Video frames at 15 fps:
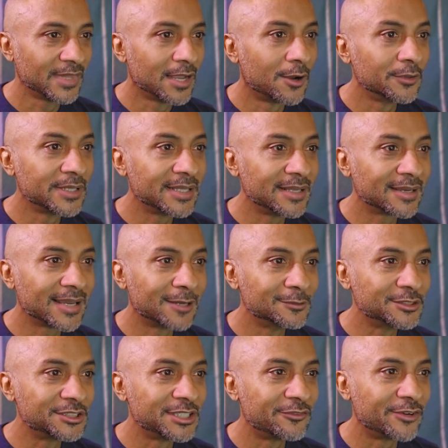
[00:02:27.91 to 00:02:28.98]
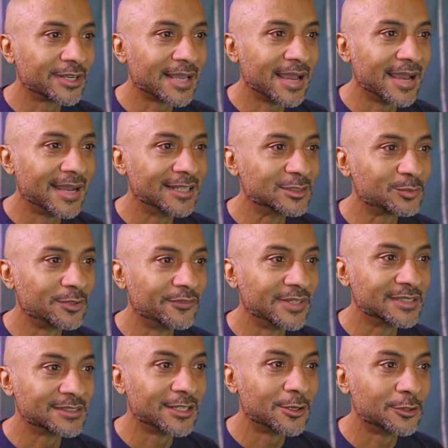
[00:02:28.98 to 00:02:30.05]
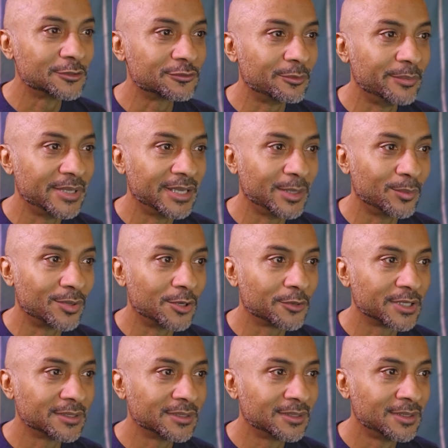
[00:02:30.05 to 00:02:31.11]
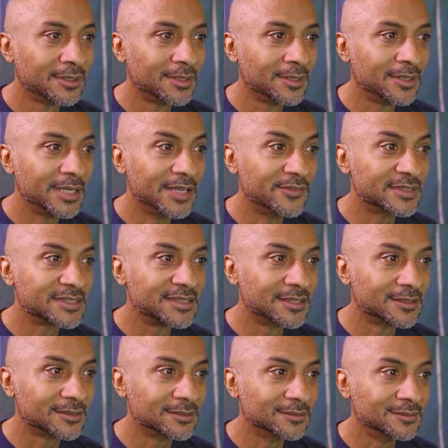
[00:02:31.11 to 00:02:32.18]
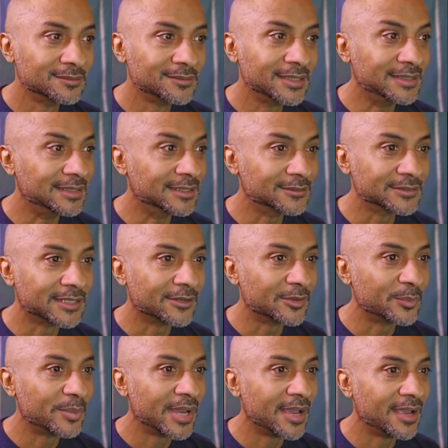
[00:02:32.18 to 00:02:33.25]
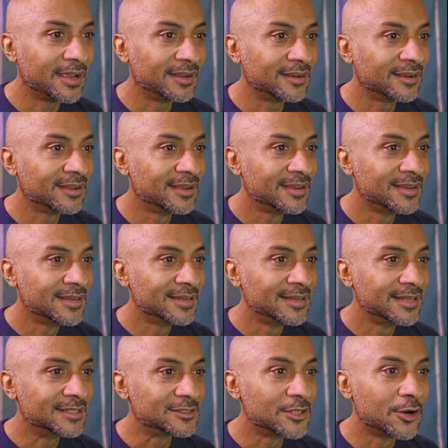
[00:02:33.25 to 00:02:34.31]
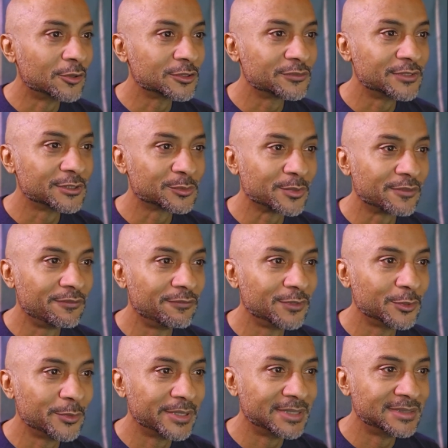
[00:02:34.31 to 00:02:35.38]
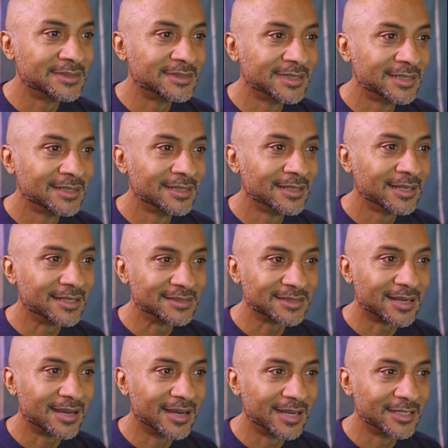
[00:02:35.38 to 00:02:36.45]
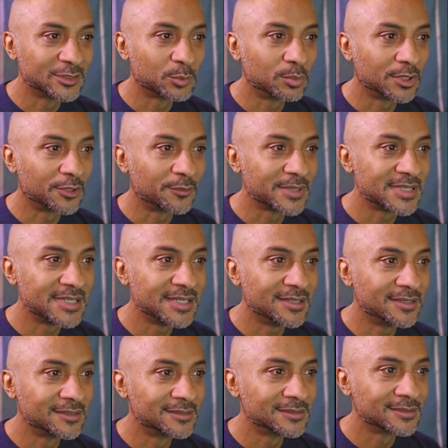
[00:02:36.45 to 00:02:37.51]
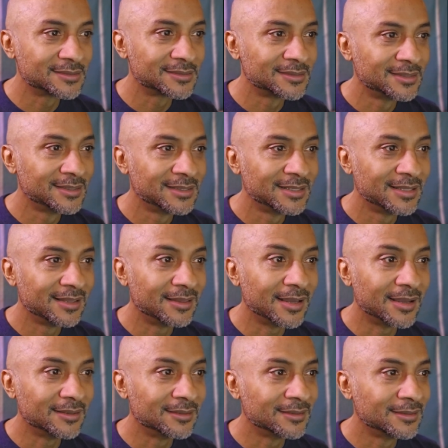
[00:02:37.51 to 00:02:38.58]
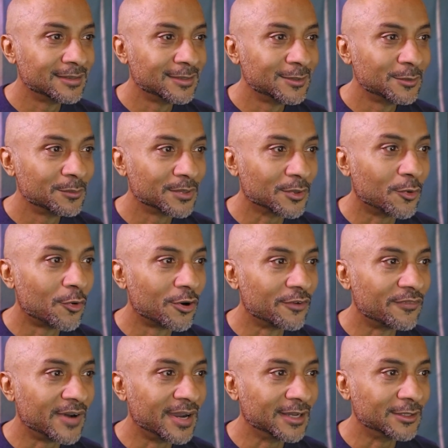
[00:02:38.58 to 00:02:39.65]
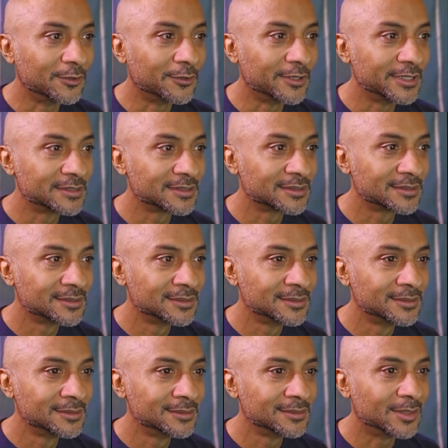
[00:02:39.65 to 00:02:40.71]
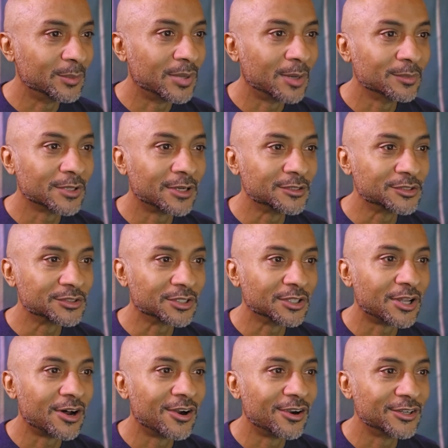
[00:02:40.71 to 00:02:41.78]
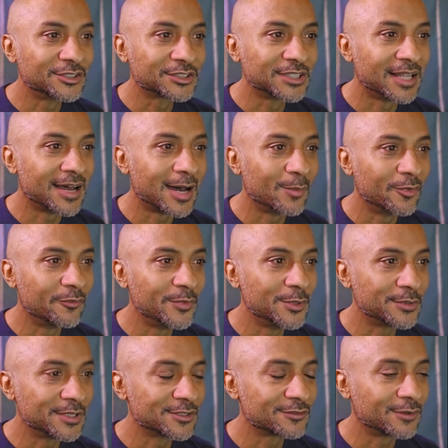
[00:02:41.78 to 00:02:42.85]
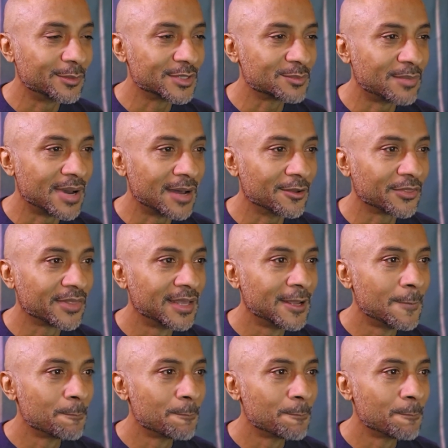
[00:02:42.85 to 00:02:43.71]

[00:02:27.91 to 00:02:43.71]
Only the accountant's shivering hands prevent his nose from being broken. Even still, he yells out in pain. His nose fills with fluid, and his eyes blur with tears. Then, with a horrifying noise, the bum launches a large glob of mucus from his mouth.